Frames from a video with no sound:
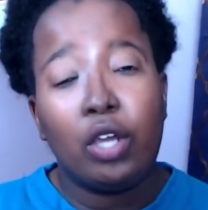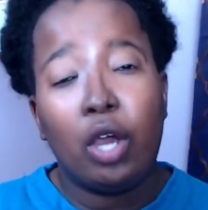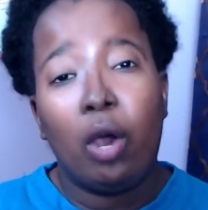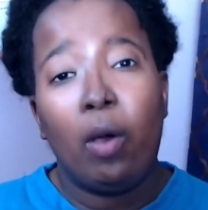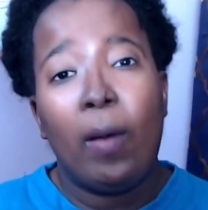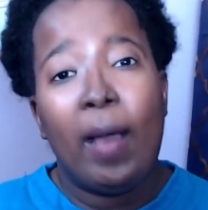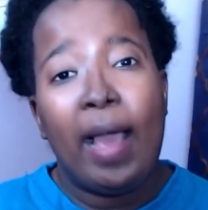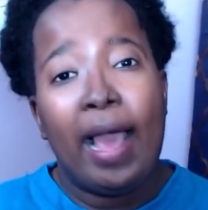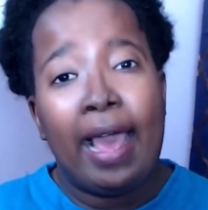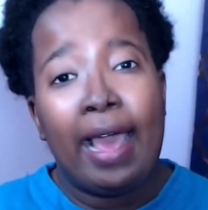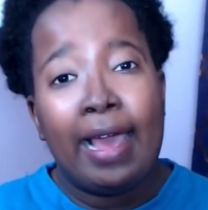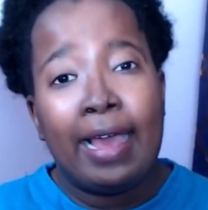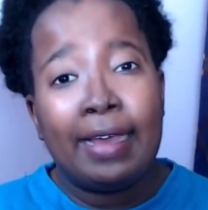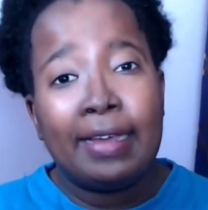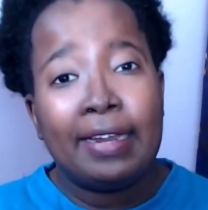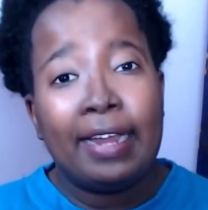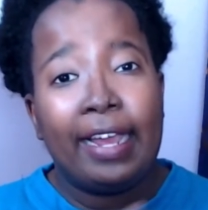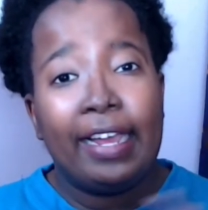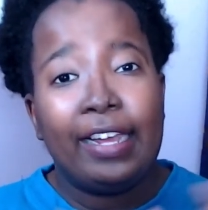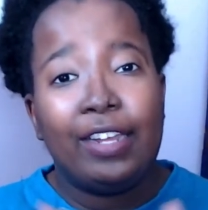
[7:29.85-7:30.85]
go
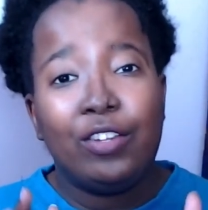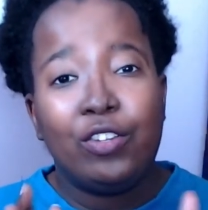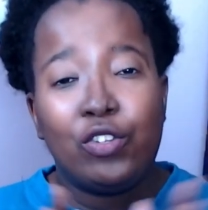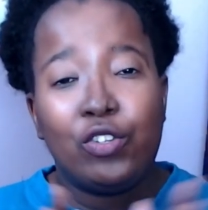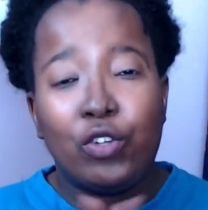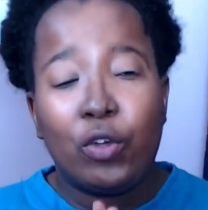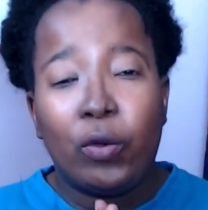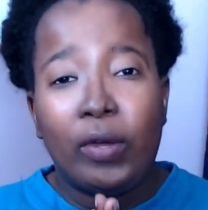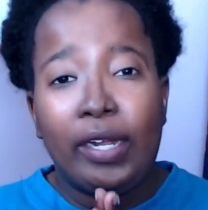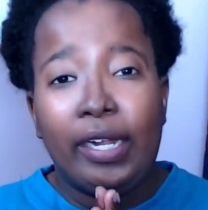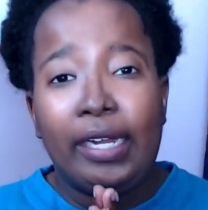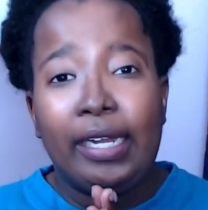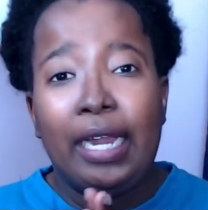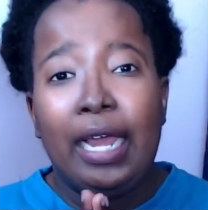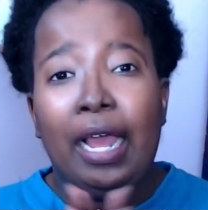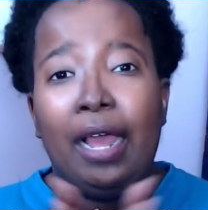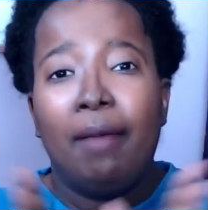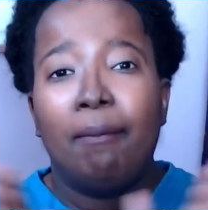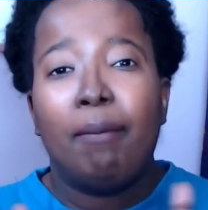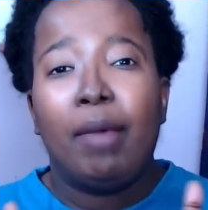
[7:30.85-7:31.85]
ahead and join